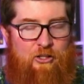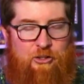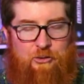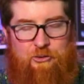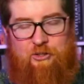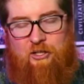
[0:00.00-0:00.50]

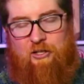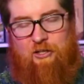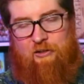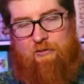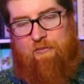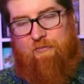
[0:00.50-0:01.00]
you
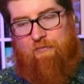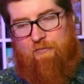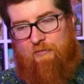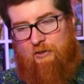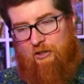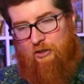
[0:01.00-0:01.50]
can
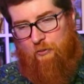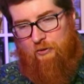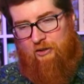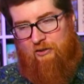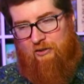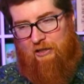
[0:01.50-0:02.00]

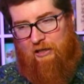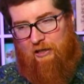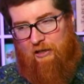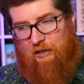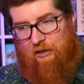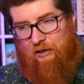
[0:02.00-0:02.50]
work
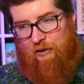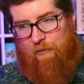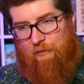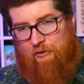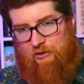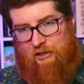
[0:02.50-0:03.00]
the
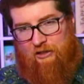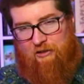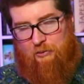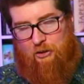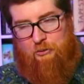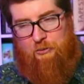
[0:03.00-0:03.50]

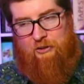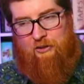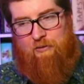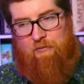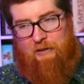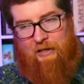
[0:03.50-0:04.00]
blue
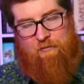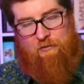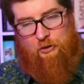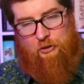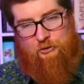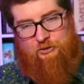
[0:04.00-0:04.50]
and the red
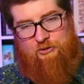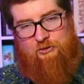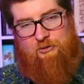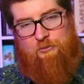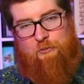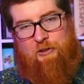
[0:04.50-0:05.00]

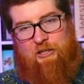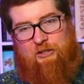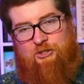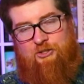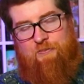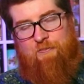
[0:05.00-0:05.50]
roots,
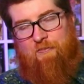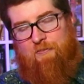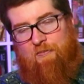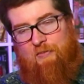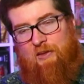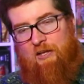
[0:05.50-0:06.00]
which
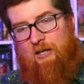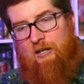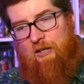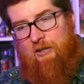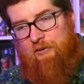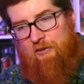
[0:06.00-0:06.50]

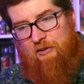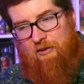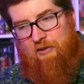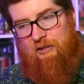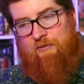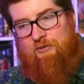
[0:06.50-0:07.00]

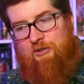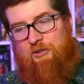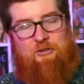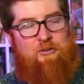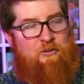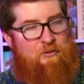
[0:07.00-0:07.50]
gives
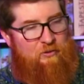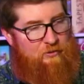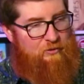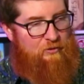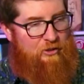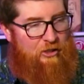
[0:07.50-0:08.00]

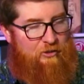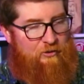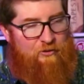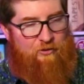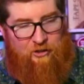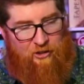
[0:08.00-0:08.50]
you
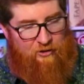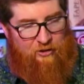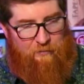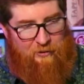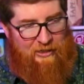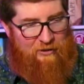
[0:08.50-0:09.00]

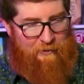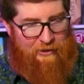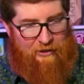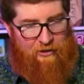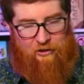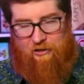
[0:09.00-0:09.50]
the black
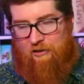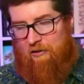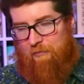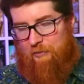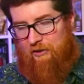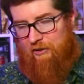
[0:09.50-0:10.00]

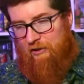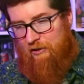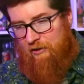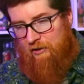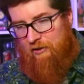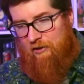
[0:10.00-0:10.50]
banner, but the